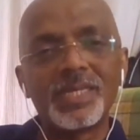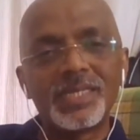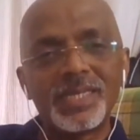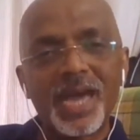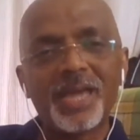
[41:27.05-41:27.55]

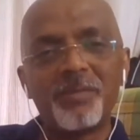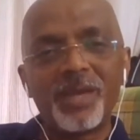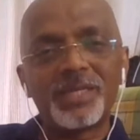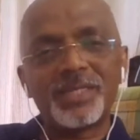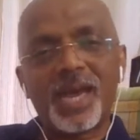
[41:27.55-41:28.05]
Time
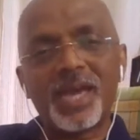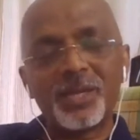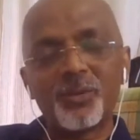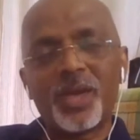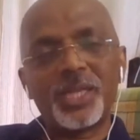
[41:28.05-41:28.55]
and tide
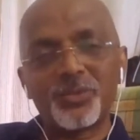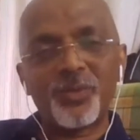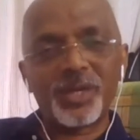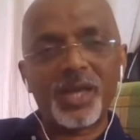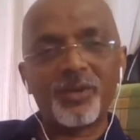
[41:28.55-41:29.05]
waits for
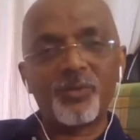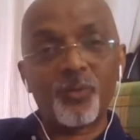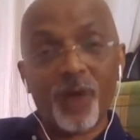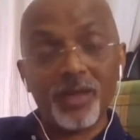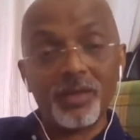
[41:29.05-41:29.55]
none.
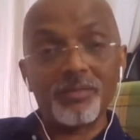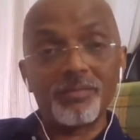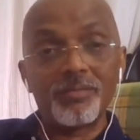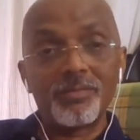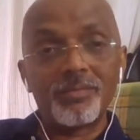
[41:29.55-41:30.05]
Why?
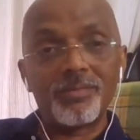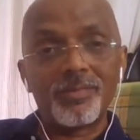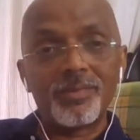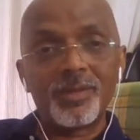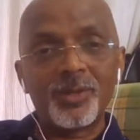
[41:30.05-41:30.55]

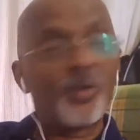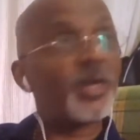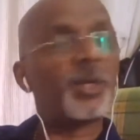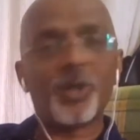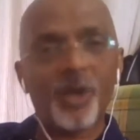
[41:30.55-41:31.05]
You look at
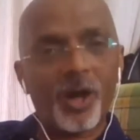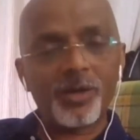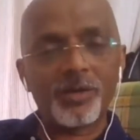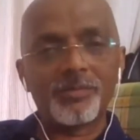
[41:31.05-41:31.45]
your clock.